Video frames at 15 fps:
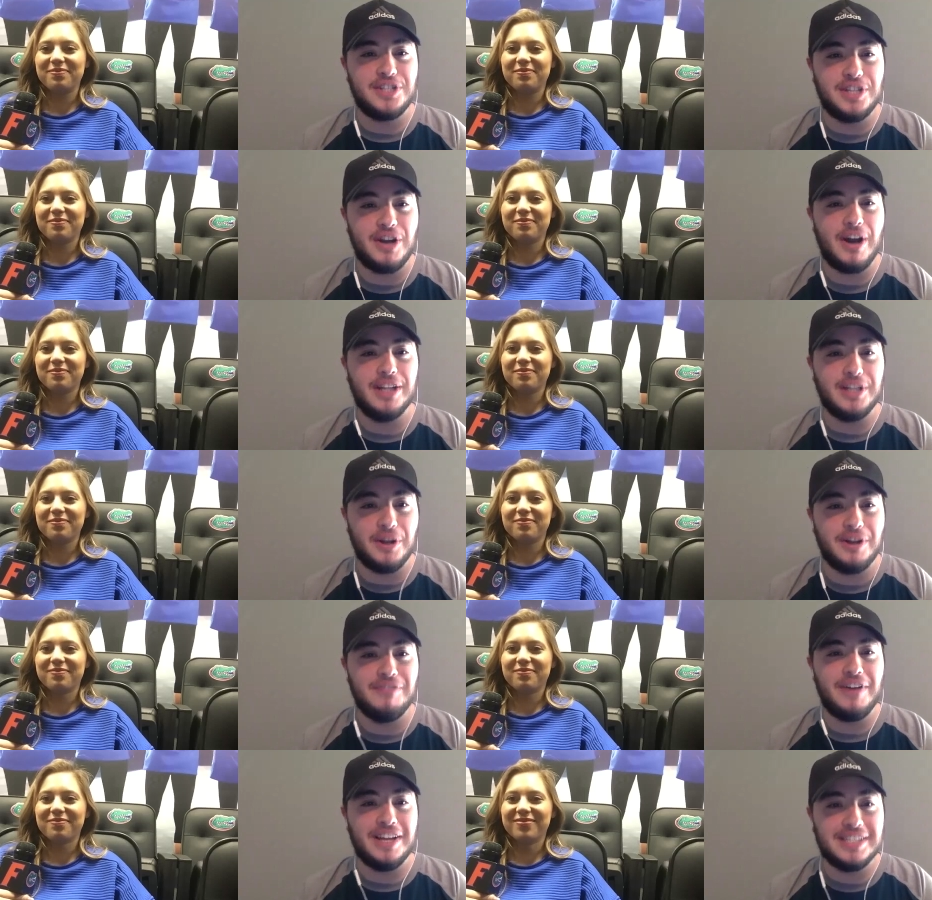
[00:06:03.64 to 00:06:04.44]
Speaker 1: You know, I
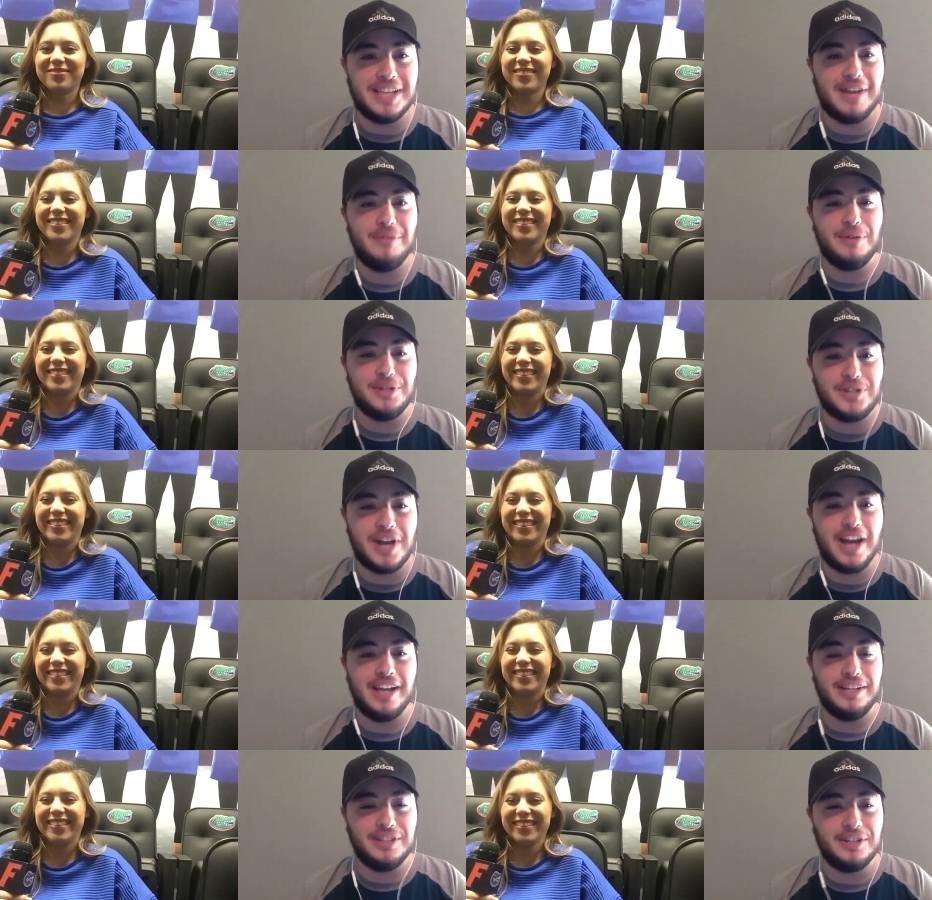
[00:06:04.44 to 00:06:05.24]
don't advise anyone
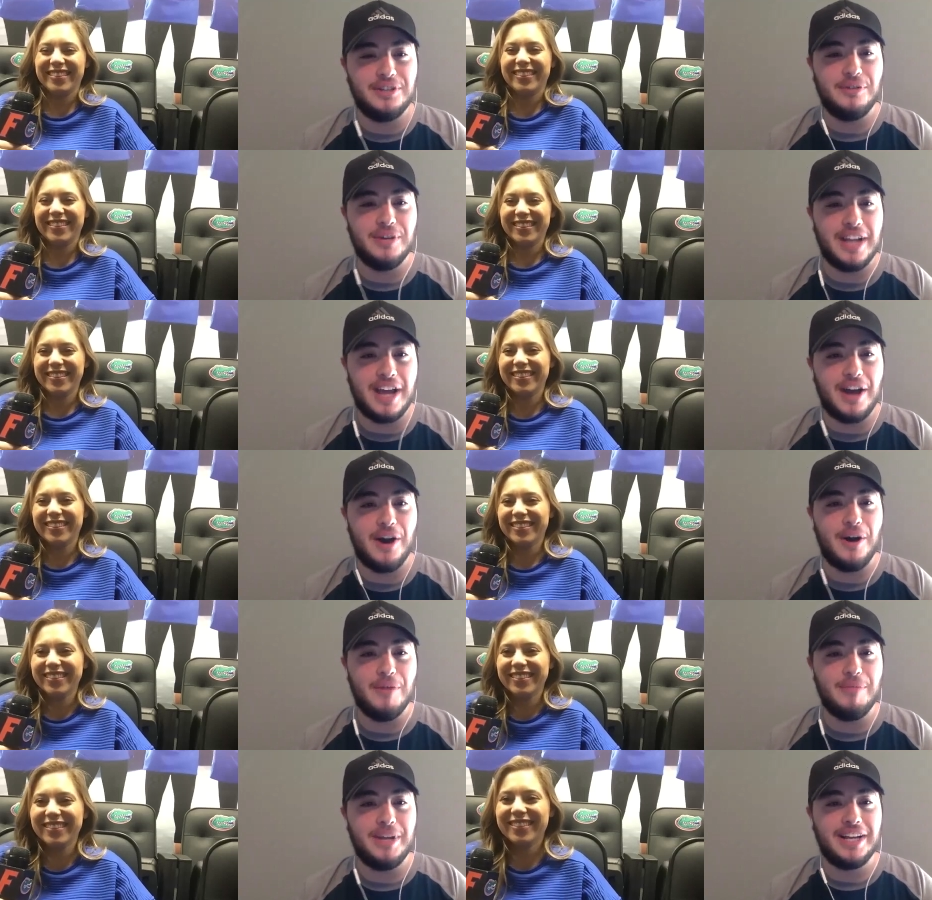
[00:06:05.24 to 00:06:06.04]
trying to do it at
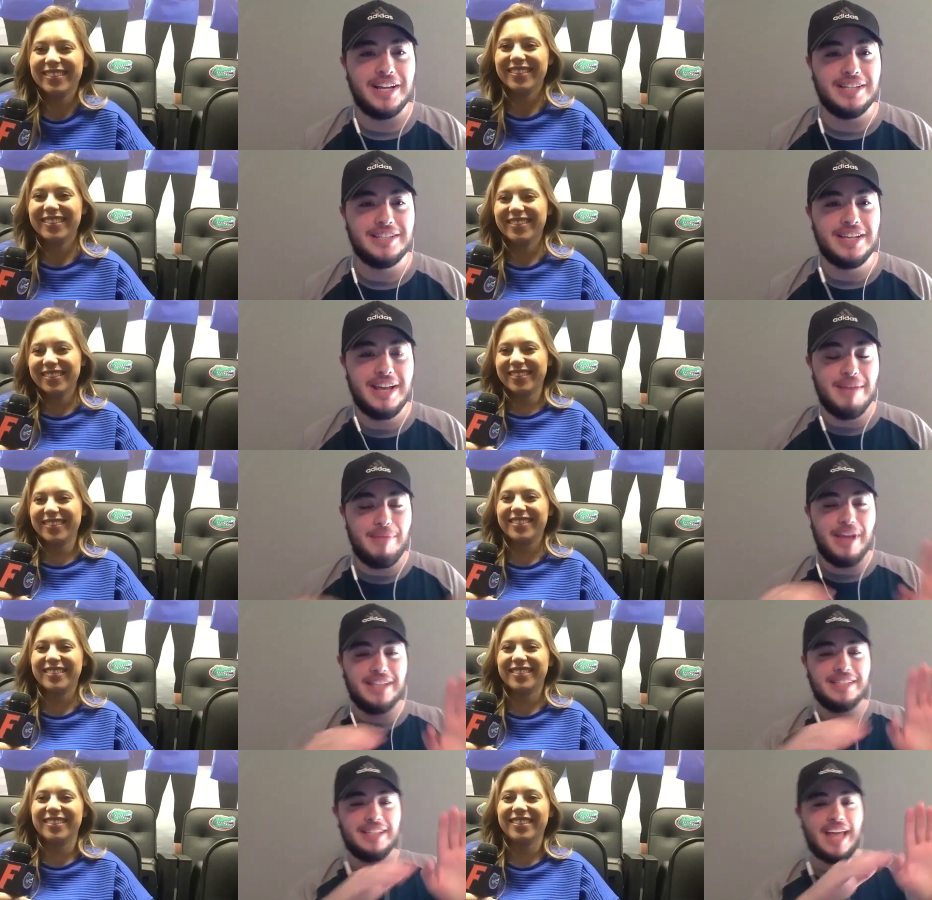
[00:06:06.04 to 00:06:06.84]
home, because
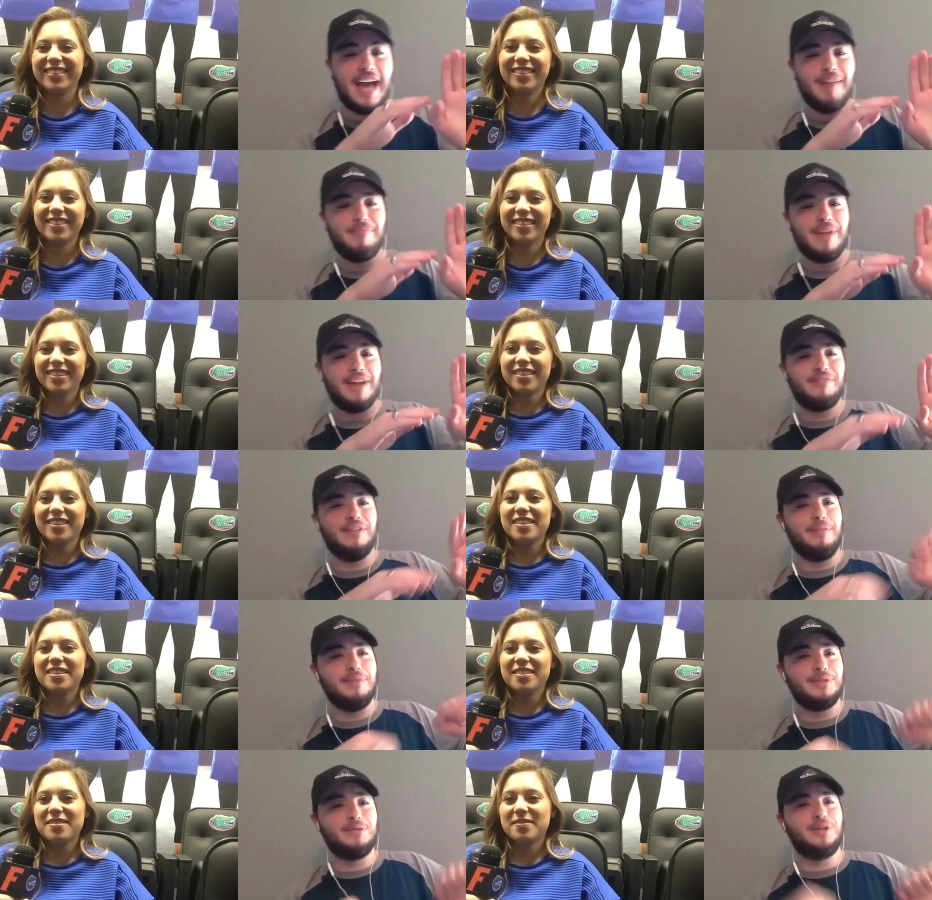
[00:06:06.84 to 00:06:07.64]
basically the halfback
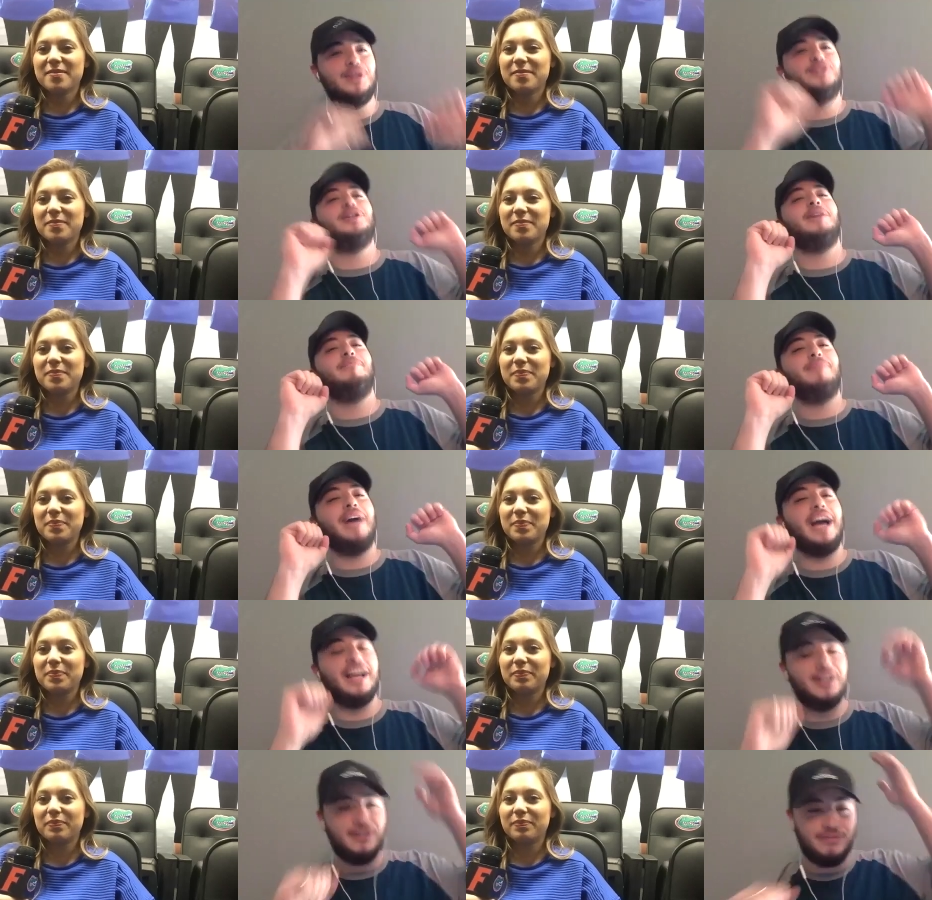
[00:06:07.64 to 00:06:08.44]
flip is when you jump
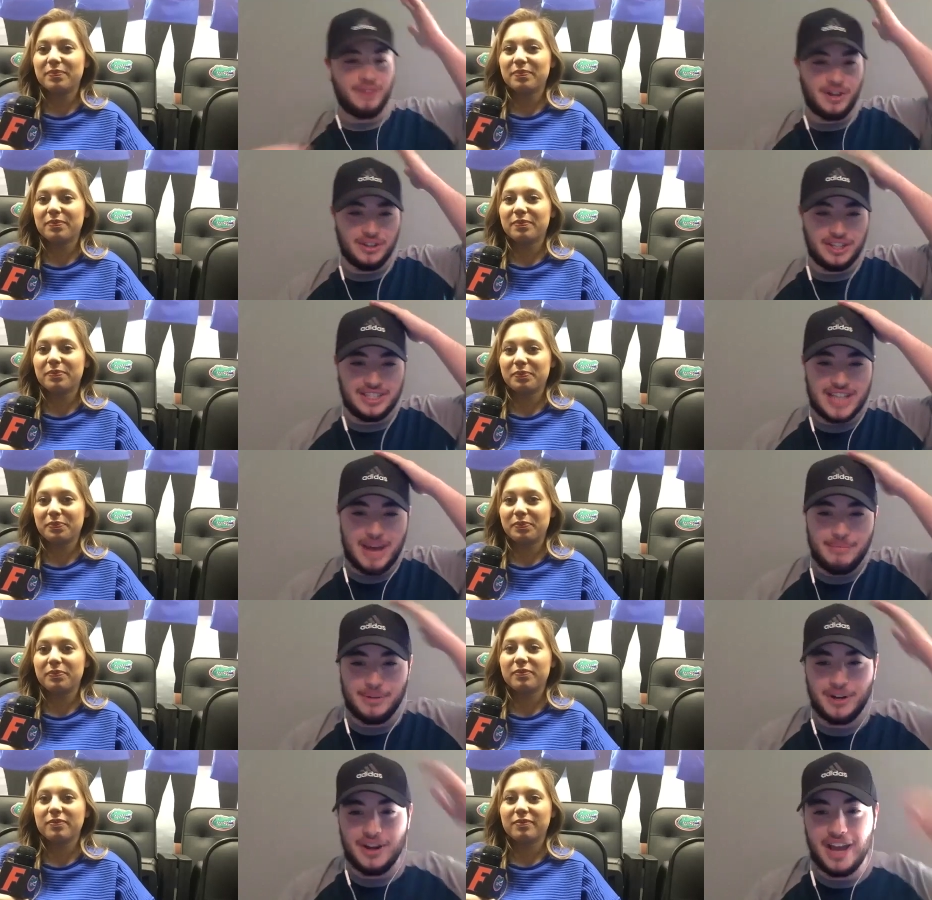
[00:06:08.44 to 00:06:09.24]
back and you fall on the
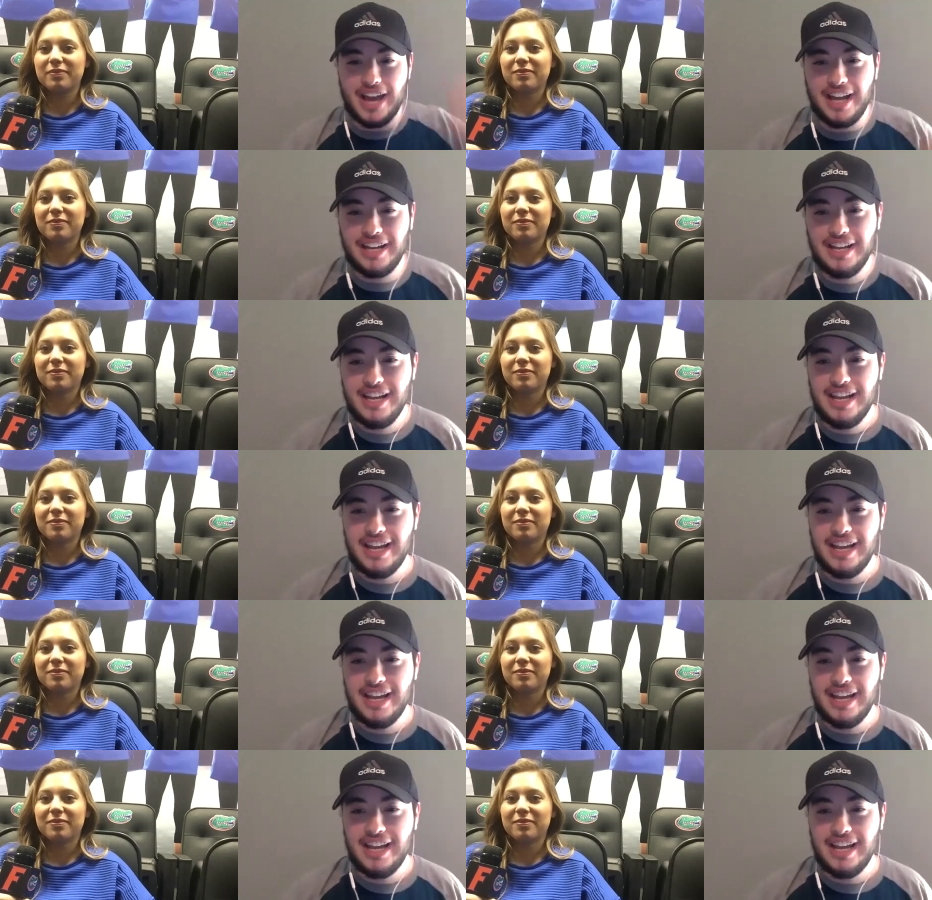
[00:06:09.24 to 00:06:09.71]
top of your head.